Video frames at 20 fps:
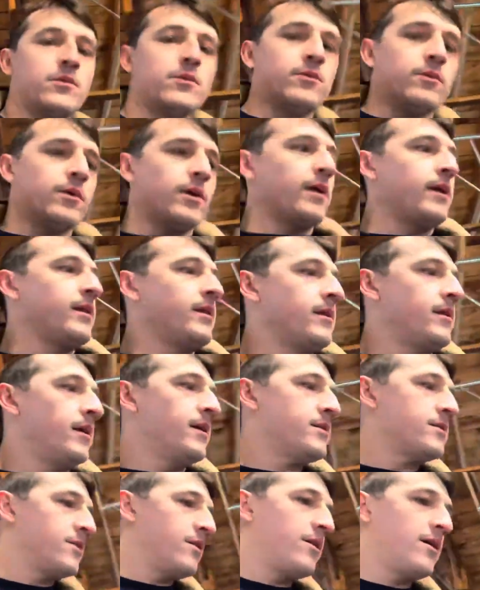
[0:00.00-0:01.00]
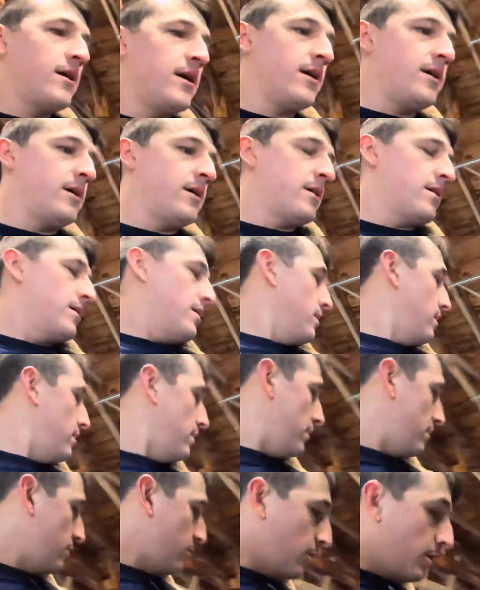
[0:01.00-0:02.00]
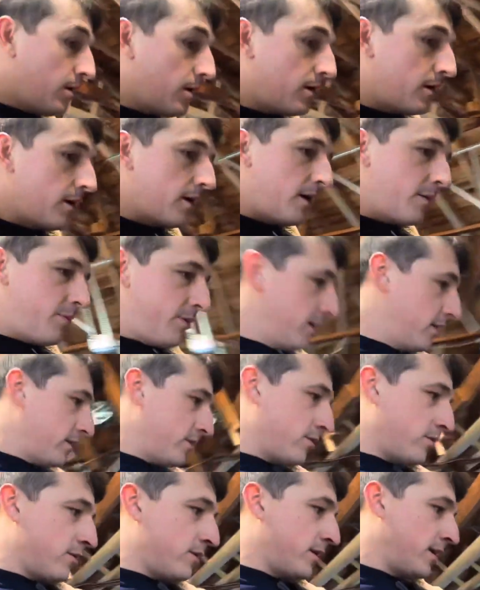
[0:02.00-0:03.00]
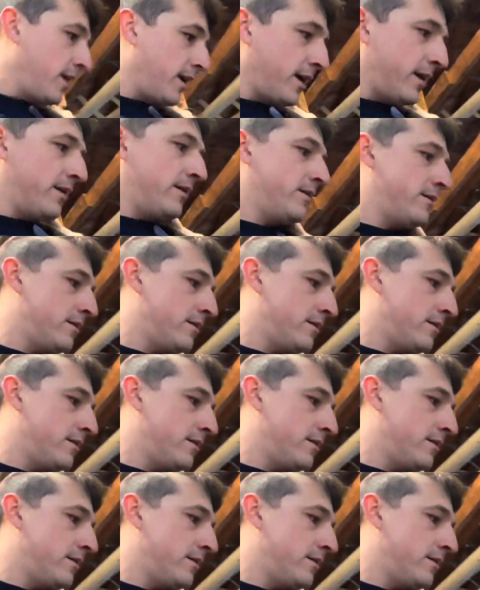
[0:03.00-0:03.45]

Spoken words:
what I did yesterday and what I plan to do today.